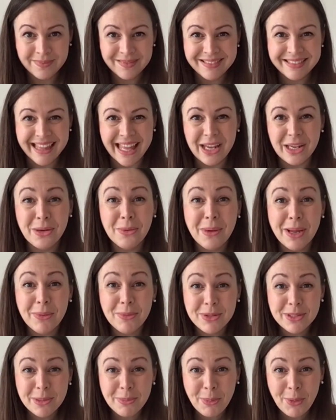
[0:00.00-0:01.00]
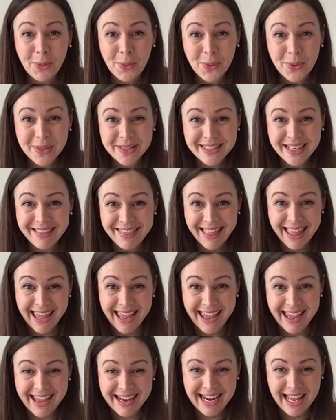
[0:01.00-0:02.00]
Now you might want to pause it
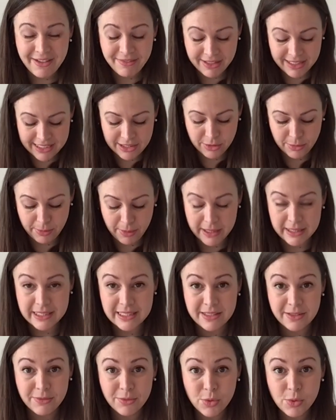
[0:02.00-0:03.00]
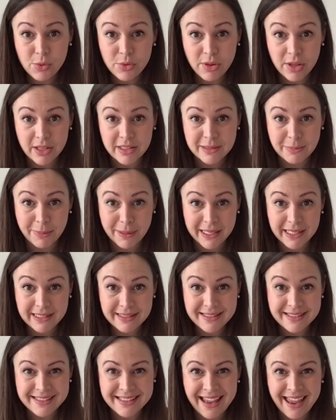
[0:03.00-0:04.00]
there and have a little practice of all those bits,